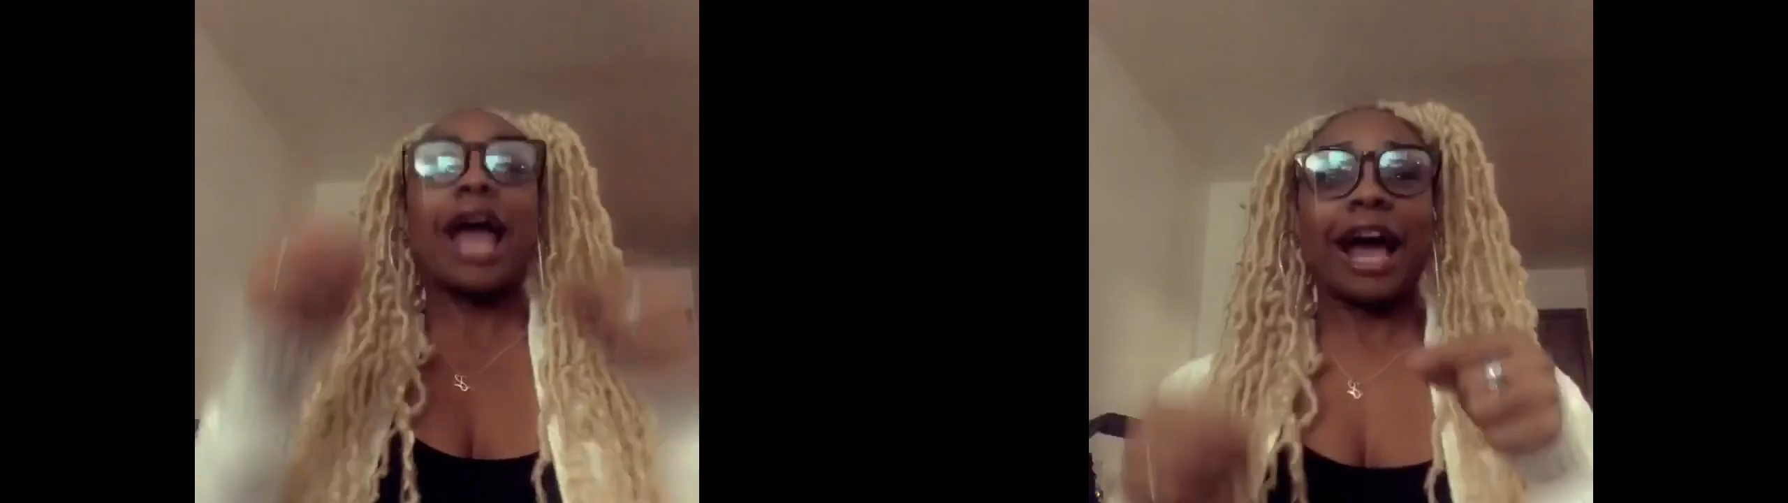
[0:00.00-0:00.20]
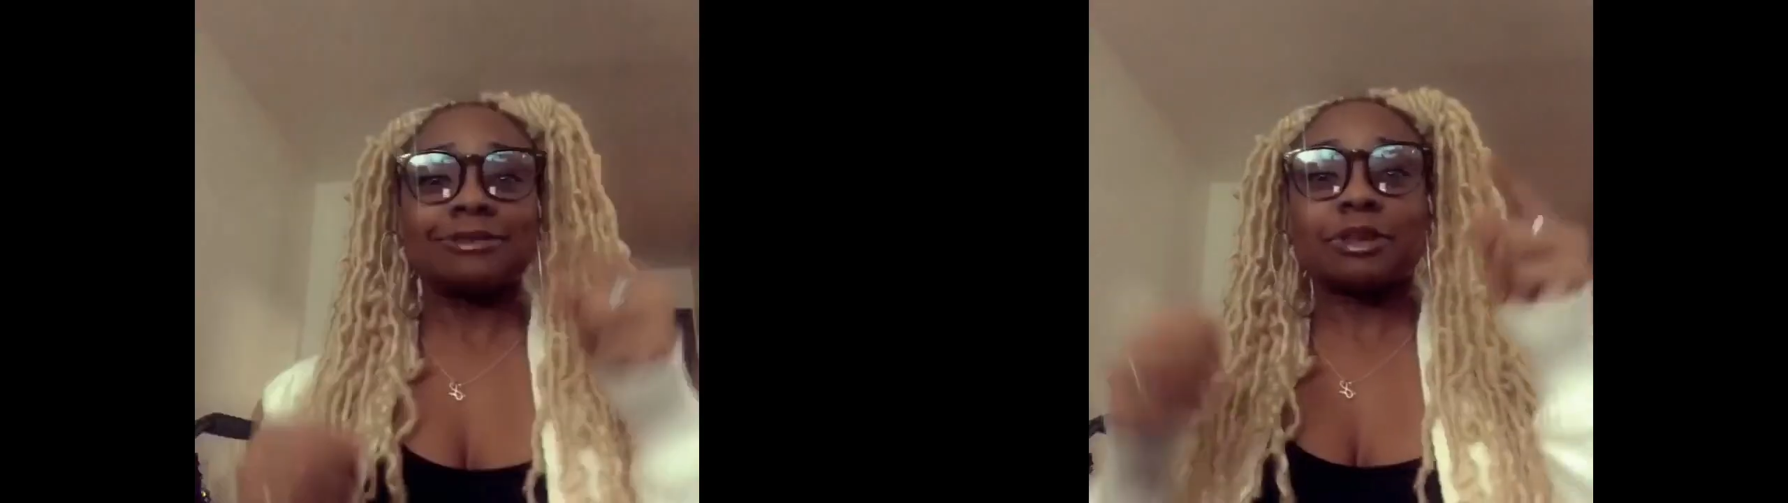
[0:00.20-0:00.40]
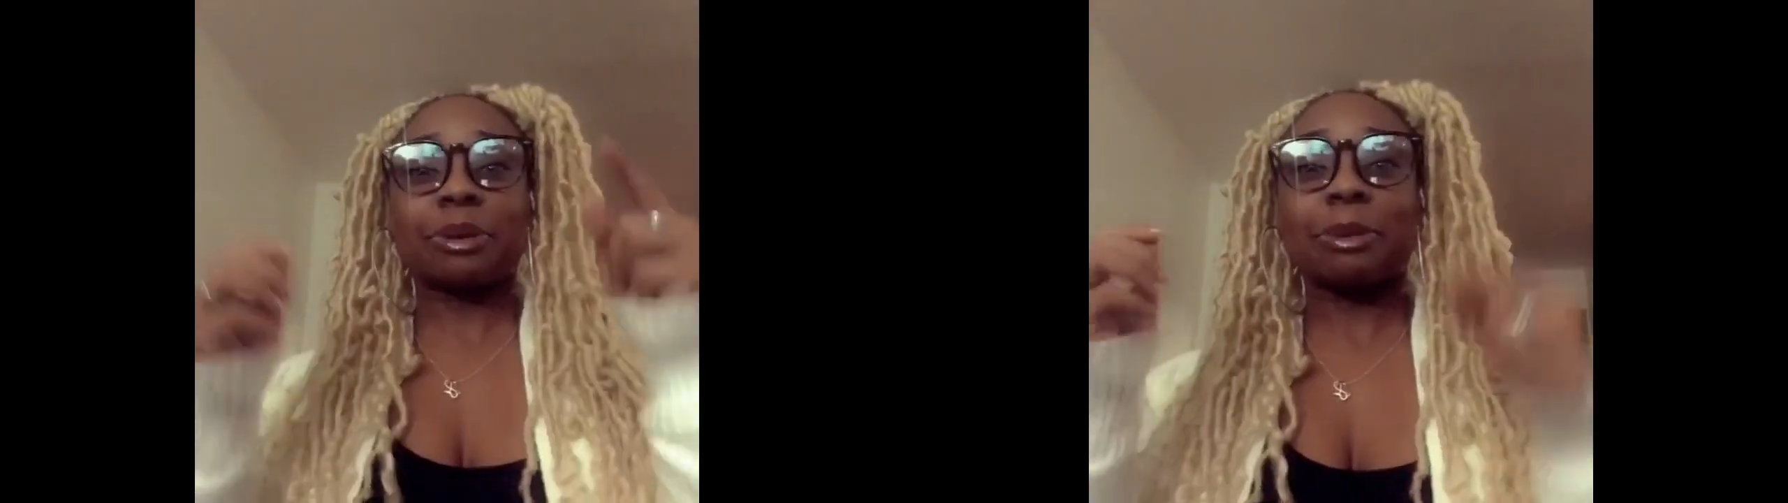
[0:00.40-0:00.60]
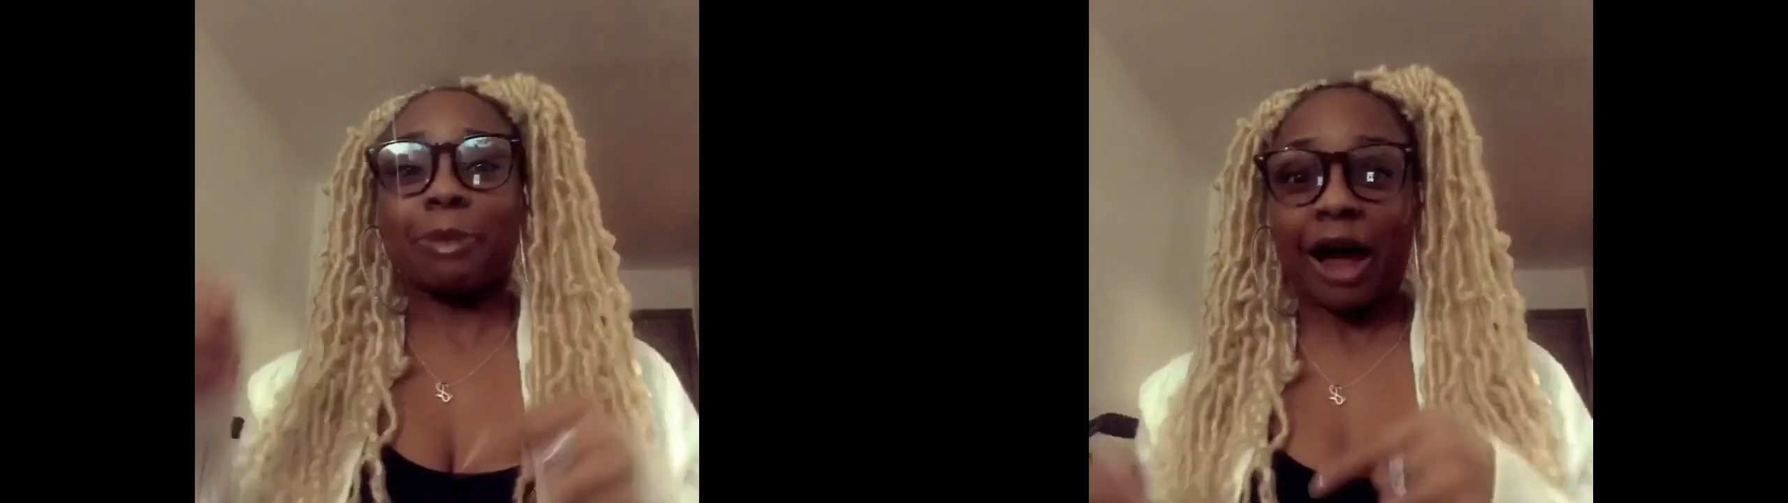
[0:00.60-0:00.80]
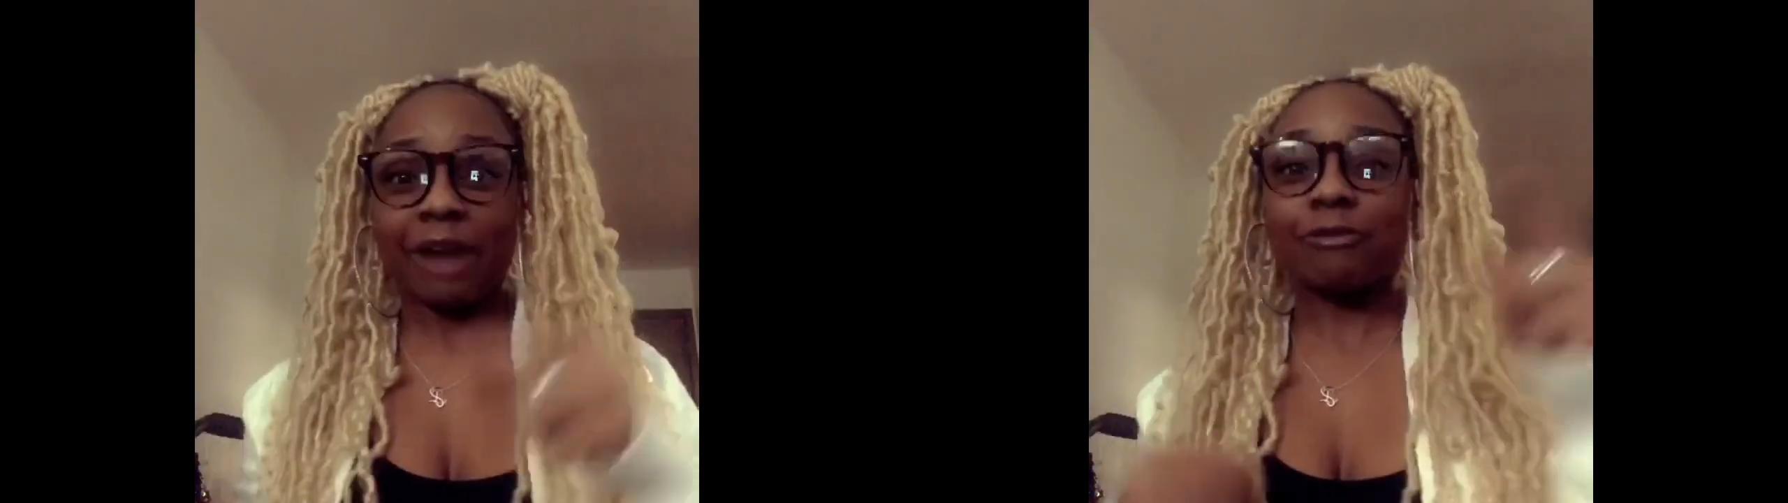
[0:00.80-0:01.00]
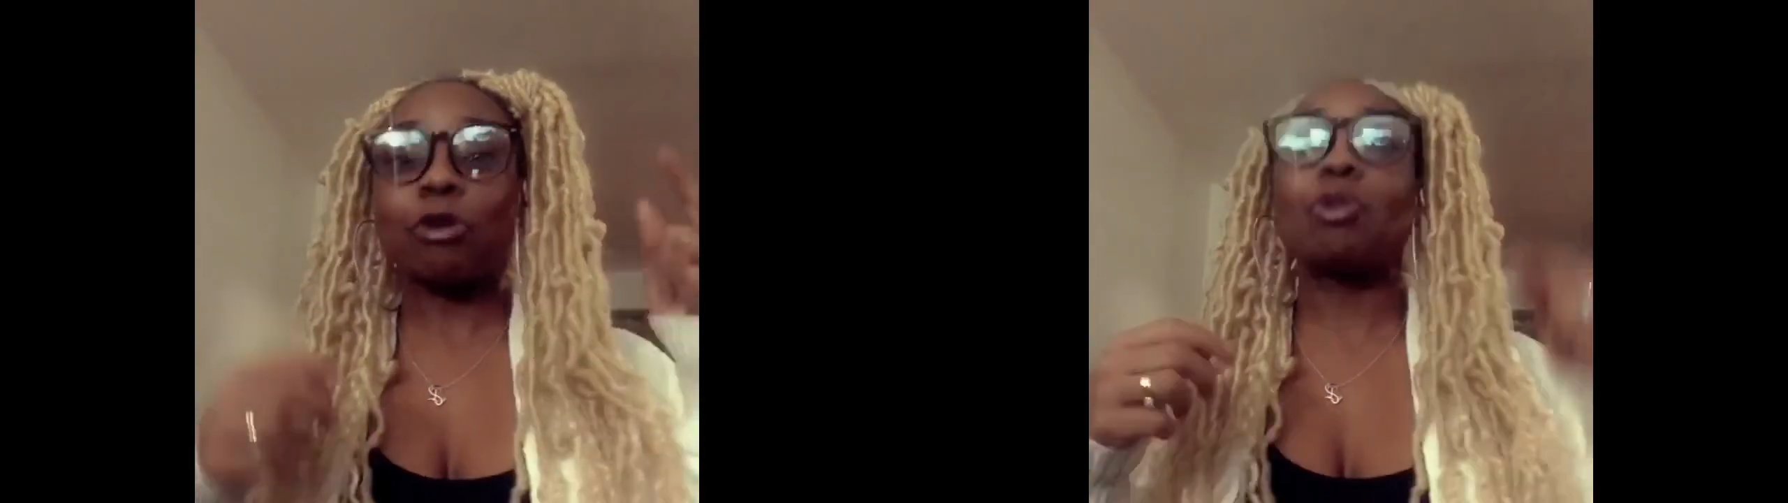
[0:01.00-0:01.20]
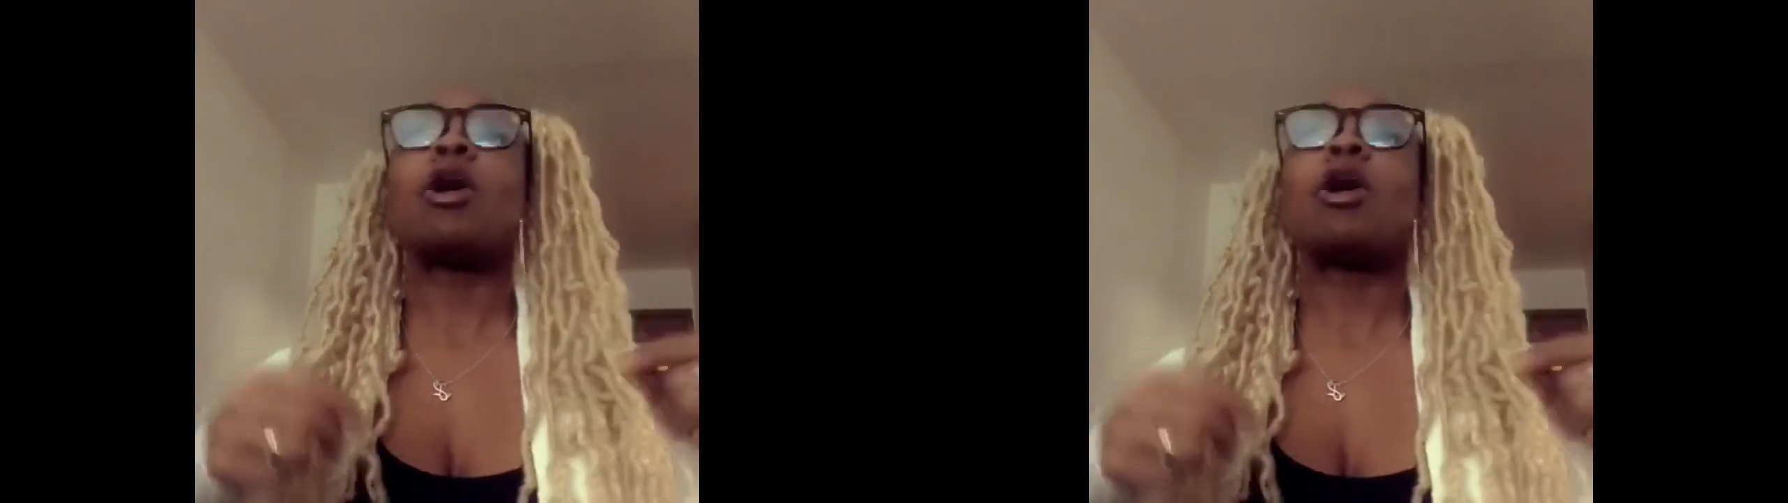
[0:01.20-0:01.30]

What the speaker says: have to be mindful